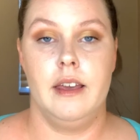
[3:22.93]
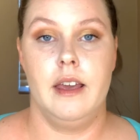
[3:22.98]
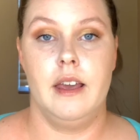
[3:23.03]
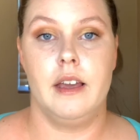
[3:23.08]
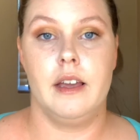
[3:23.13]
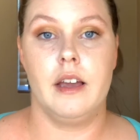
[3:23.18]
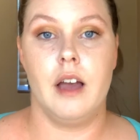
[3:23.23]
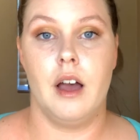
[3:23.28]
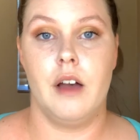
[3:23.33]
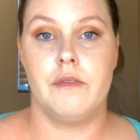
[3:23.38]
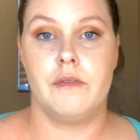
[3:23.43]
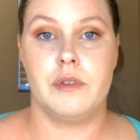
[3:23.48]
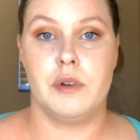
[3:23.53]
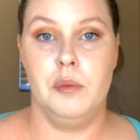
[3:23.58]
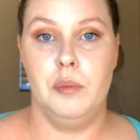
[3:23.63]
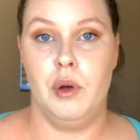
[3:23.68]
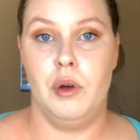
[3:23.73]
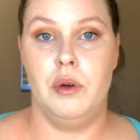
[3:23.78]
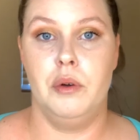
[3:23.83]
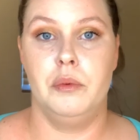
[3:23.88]
and
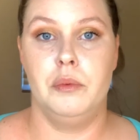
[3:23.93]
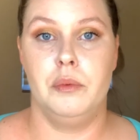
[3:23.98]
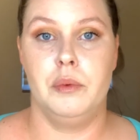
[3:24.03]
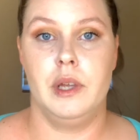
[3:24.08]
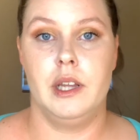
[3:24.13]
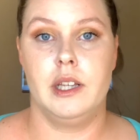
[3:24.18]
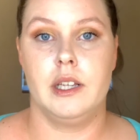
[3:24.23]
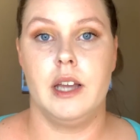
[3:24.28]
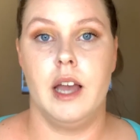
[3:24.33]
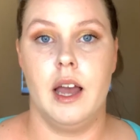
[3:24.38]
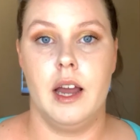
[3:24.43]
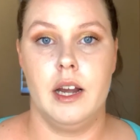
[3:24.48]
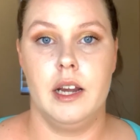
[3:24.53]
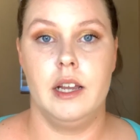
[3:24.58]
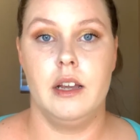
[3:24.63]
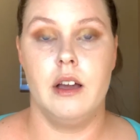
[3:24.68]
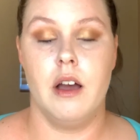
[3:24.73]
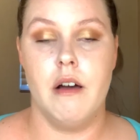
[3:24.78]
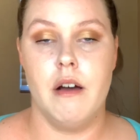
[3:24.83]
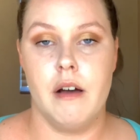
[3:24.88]
comfortable with
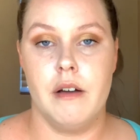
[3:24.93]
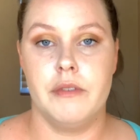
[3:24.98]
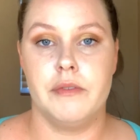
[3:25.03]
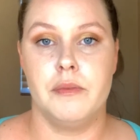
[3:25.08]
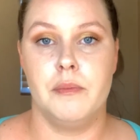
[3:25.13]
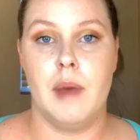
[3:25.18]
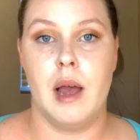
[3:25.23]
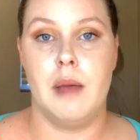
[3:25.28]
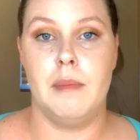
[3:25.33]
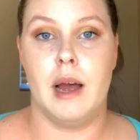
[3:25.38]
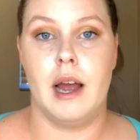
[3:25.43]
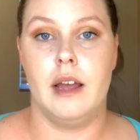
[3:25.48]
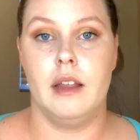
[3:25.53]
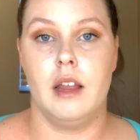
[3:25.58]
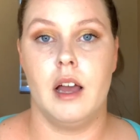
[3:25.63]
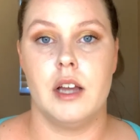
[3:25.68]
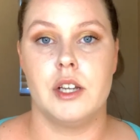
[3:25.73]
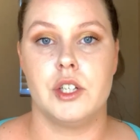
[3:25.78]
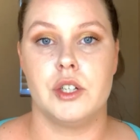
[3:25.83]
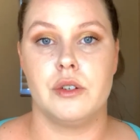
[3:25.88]
cutting off my
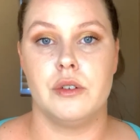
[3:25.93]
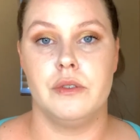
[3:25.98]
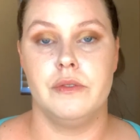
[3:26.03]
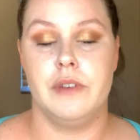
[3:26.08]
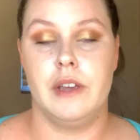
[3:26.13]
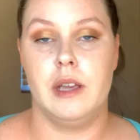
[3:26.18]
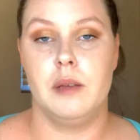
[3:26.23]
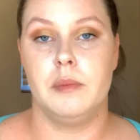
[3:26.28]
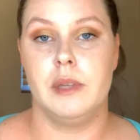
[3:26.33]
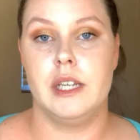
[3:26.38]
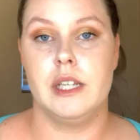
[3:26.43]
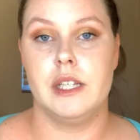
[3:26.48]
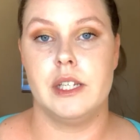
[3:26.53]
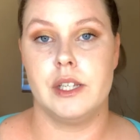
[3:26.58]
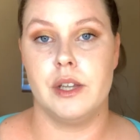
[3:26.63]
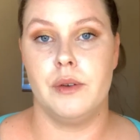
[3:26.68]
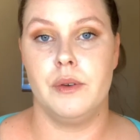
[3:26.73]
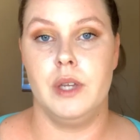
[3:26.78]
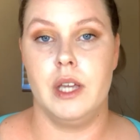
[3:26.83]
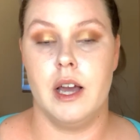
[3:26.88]
biological family
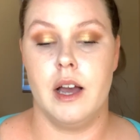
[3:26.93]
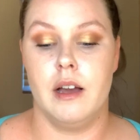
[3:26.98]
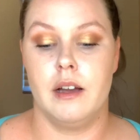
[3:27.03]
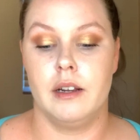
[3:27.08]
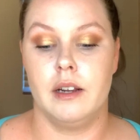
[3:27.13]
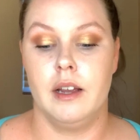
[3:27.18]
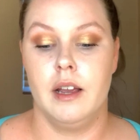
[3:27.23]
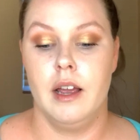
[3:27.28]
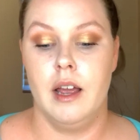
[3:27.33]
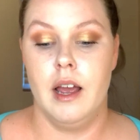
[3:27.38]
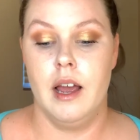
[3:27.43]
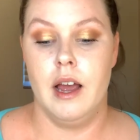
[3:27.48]
so young,